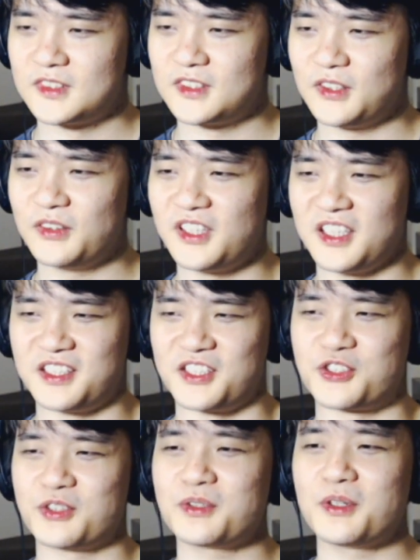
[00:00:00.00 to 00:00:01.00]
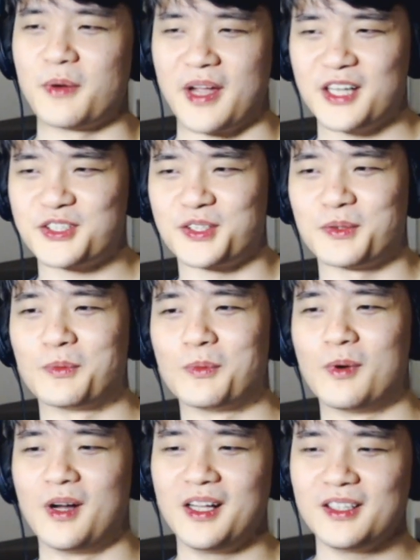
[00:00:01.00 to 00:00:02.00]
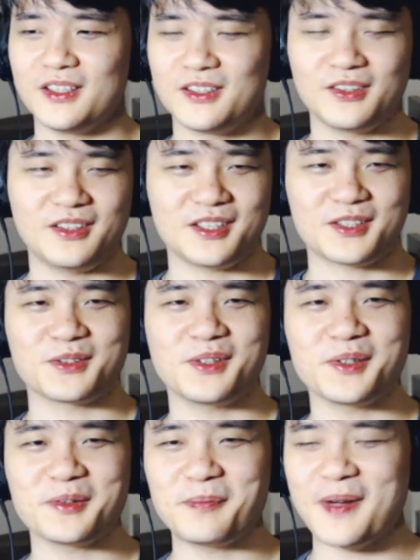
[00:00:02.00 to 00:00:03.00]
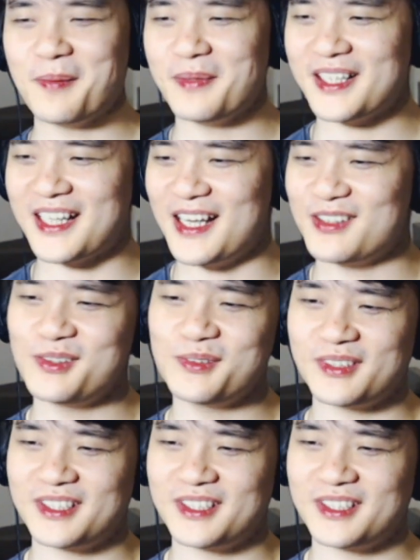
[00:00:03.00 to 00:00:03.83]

So does the general actually want to destroy the Republic? I don't...